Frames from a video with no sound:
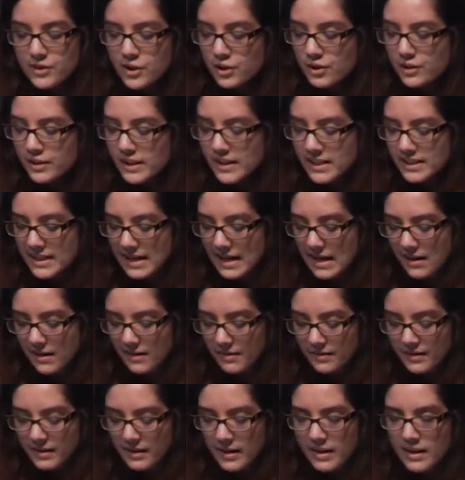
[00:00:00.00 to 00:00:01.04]
turning
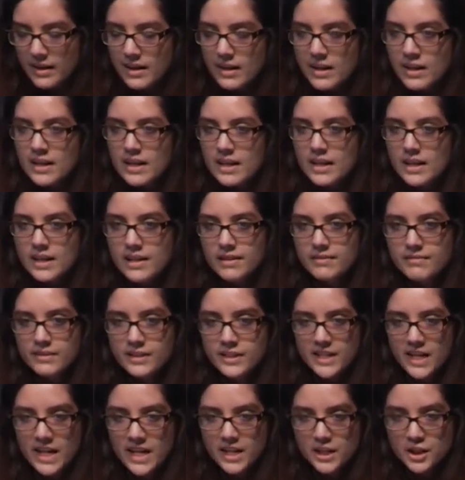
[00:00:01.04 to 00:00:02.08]
down
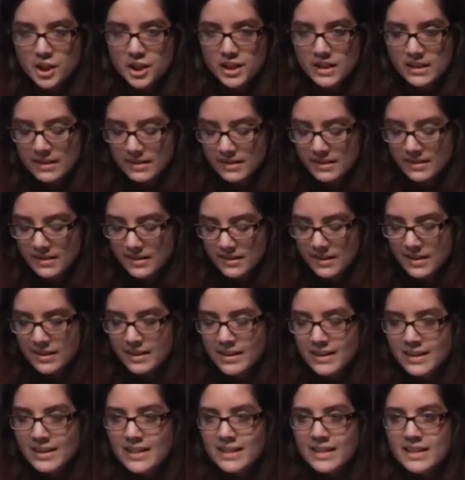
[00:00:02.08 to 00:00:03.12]
invitations
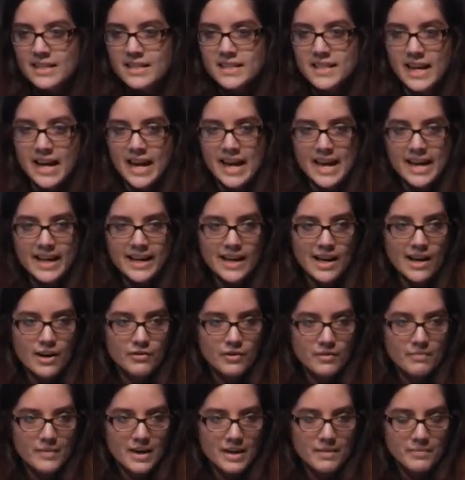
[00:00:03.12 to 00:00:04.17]
to hang out
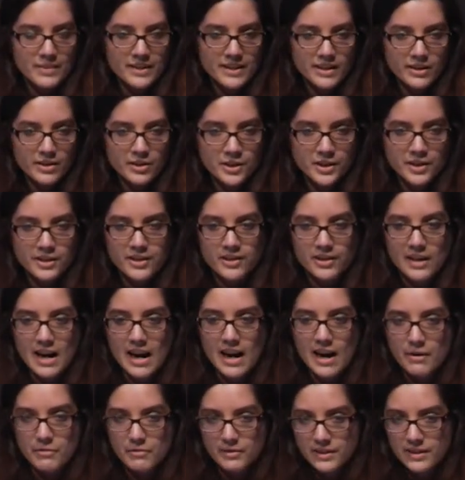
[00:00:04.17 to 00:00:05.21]
with my peers at their
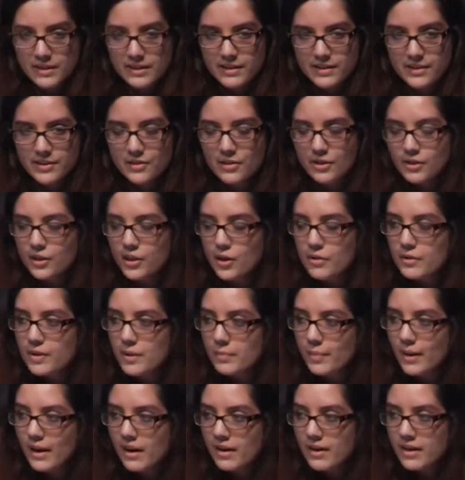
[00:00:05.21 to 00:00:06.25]
houses or go to
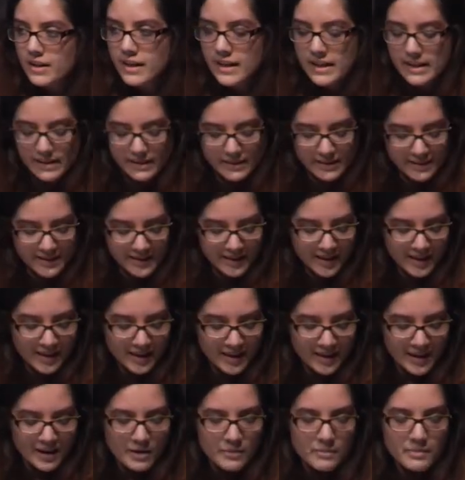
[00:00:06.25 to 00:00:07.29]
parties
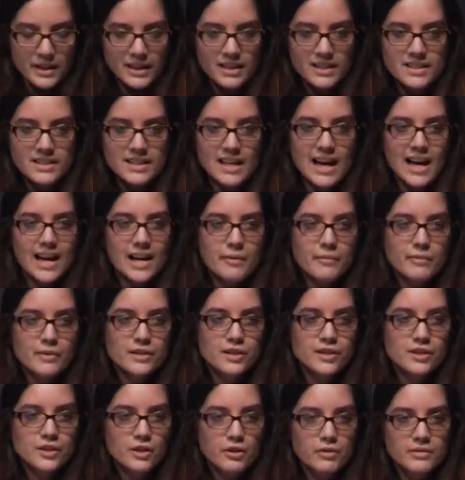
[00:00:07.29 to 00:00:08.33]
because I was
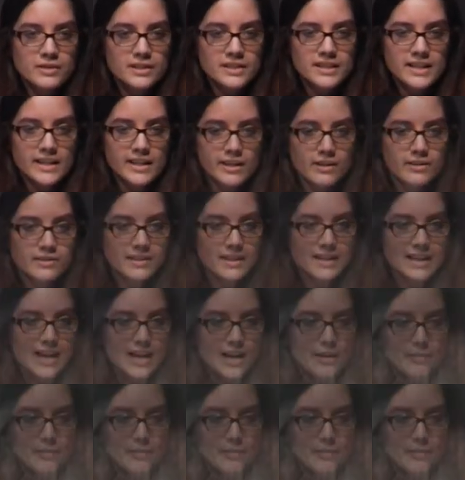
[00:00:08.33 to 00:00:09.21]
so scared that I